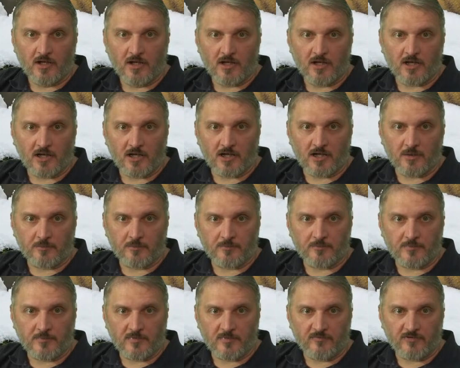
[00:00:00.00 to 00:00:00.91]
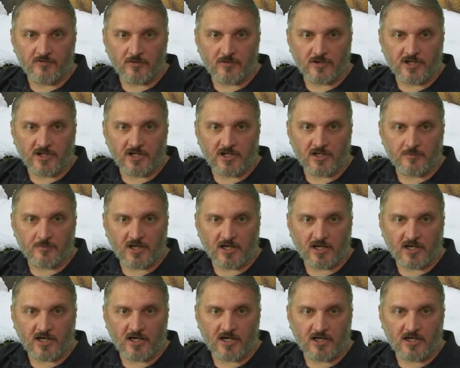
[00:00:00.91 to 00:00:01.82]
If you go to
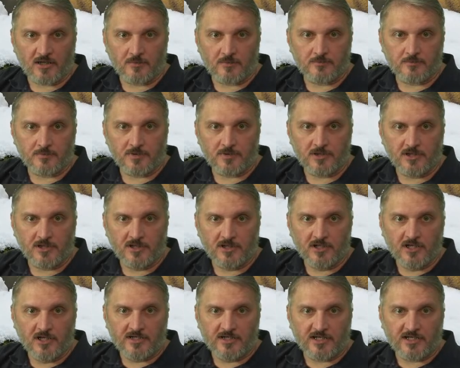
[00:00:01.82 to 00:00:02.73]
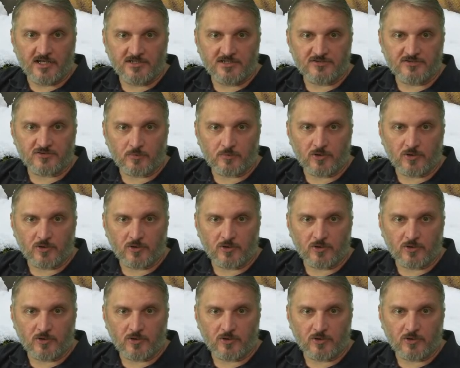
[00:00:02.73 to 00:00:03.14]
github.com, tangentstorm